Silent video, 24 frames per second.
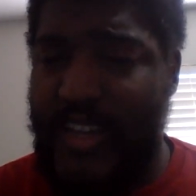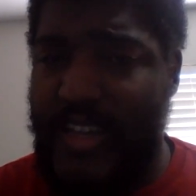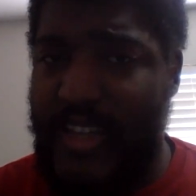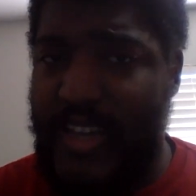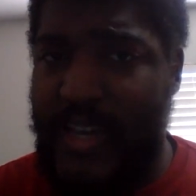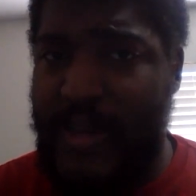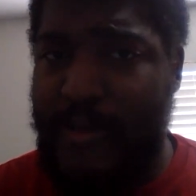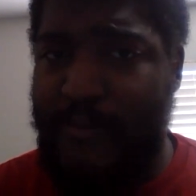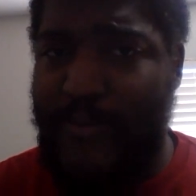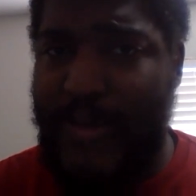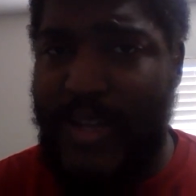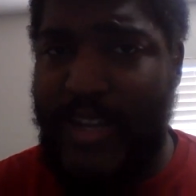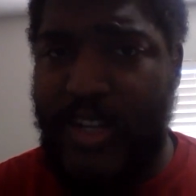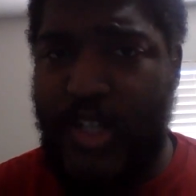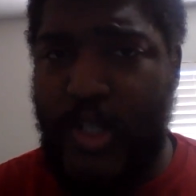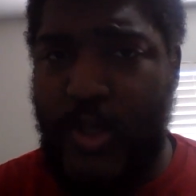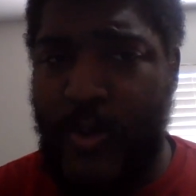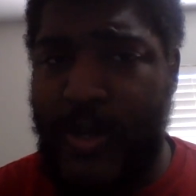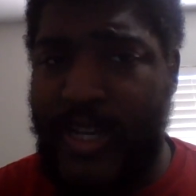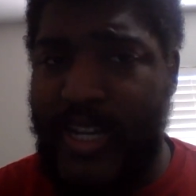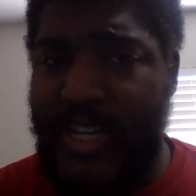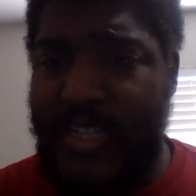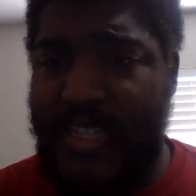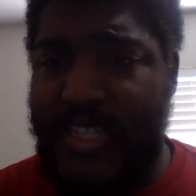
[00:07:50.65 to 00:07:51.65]
They've been a
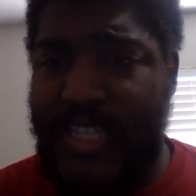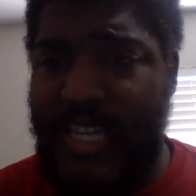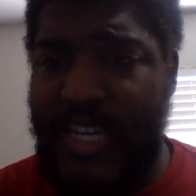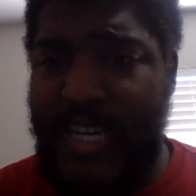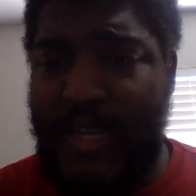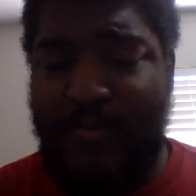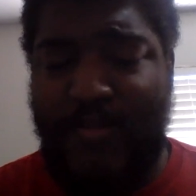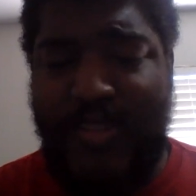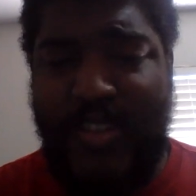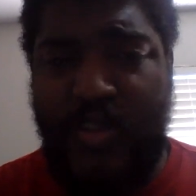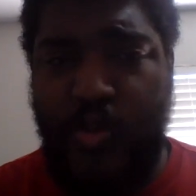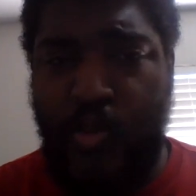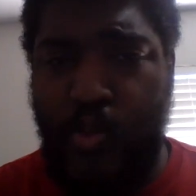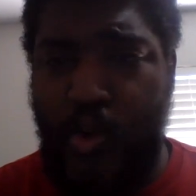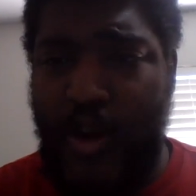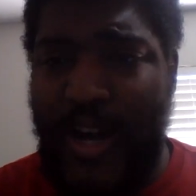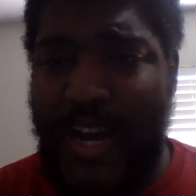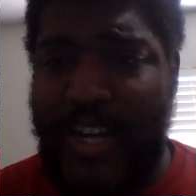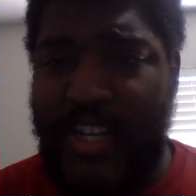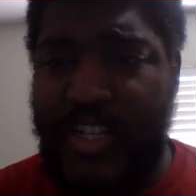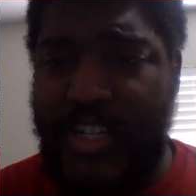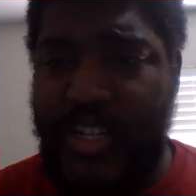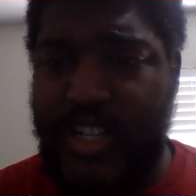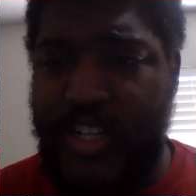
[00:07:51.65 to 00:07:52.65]
tricky team to
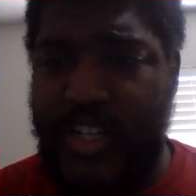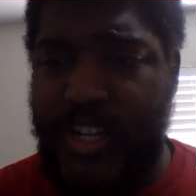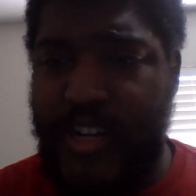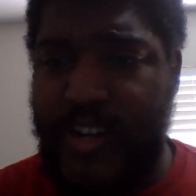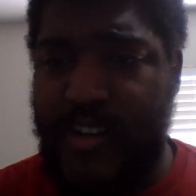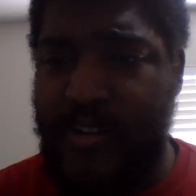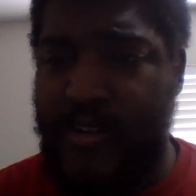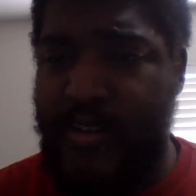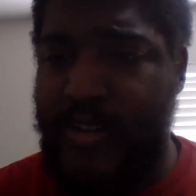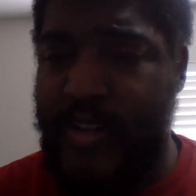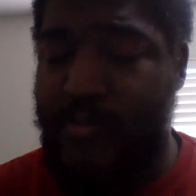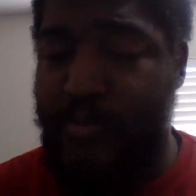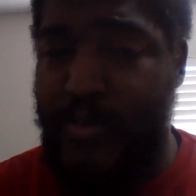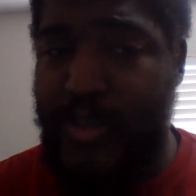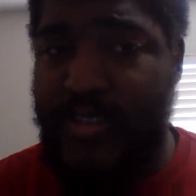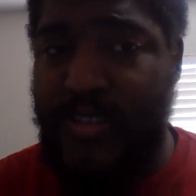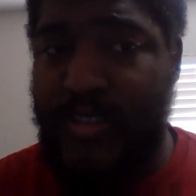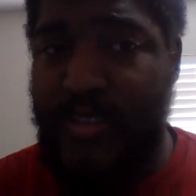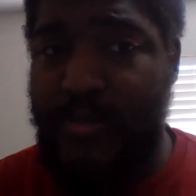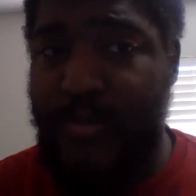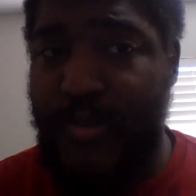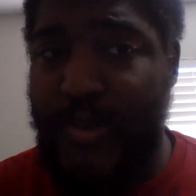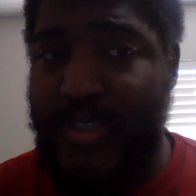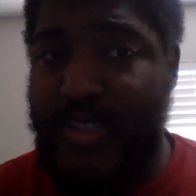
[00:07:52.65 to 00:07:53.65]
watch this year, and
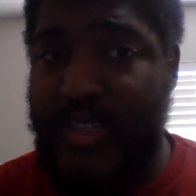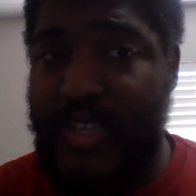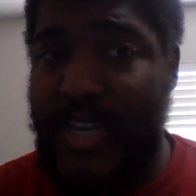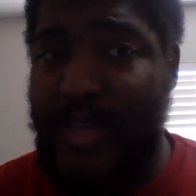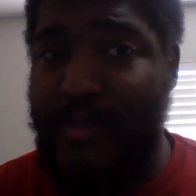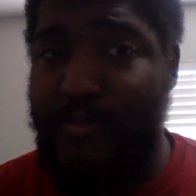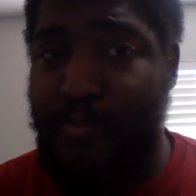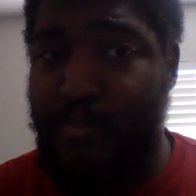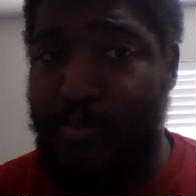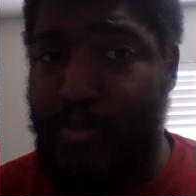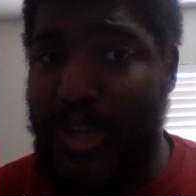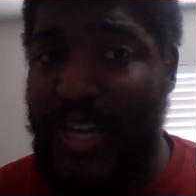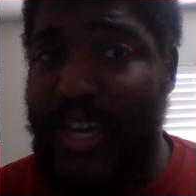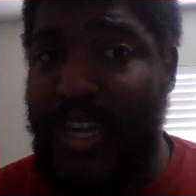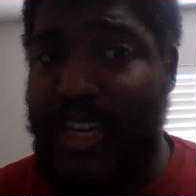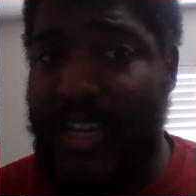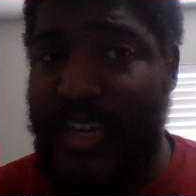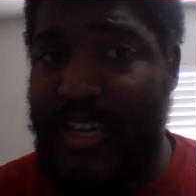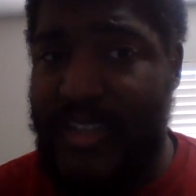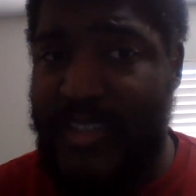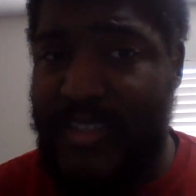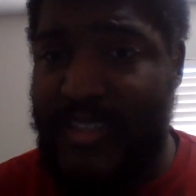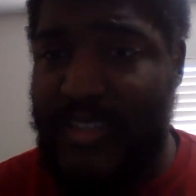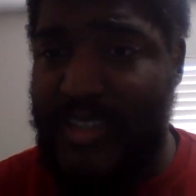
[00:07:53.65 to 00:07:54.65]
Mississippi State beat
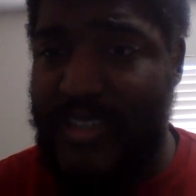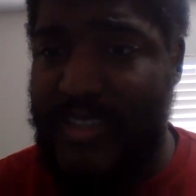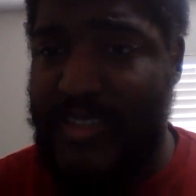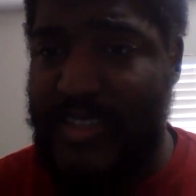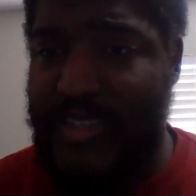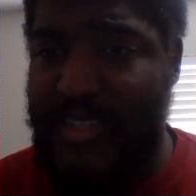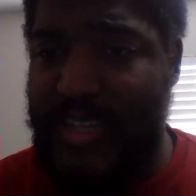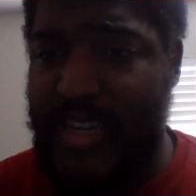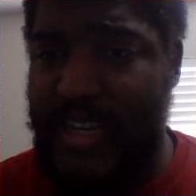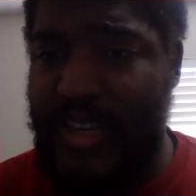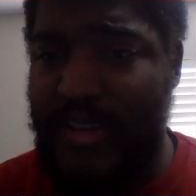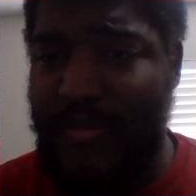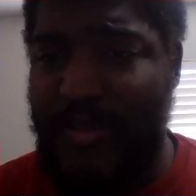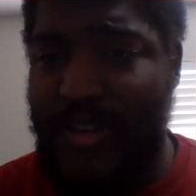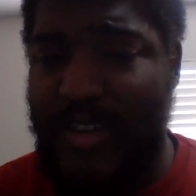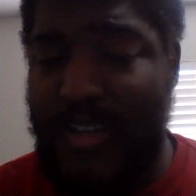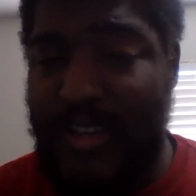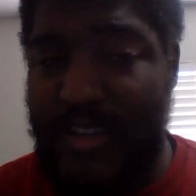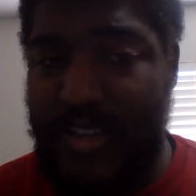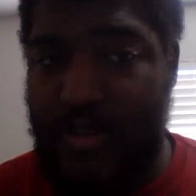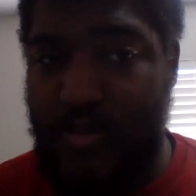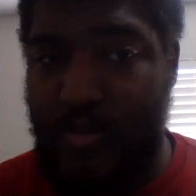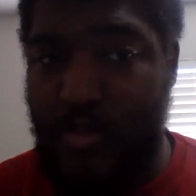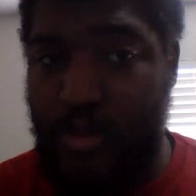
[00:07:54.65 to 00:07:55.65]
NC State.
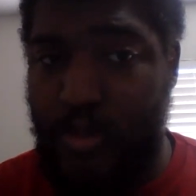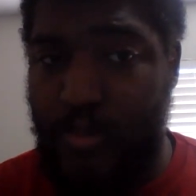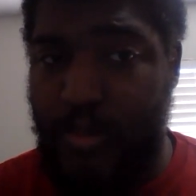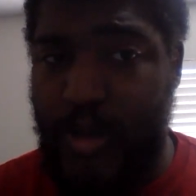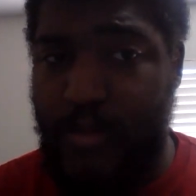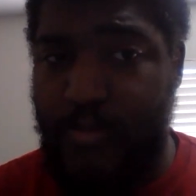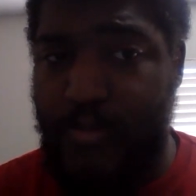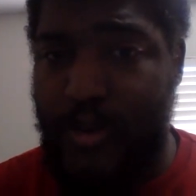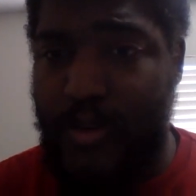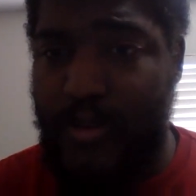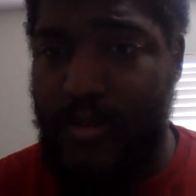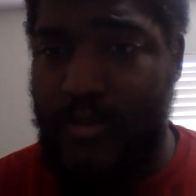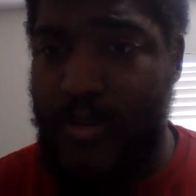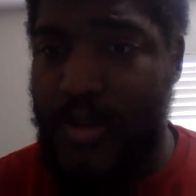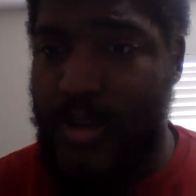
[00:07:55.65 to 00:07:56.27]
Remember,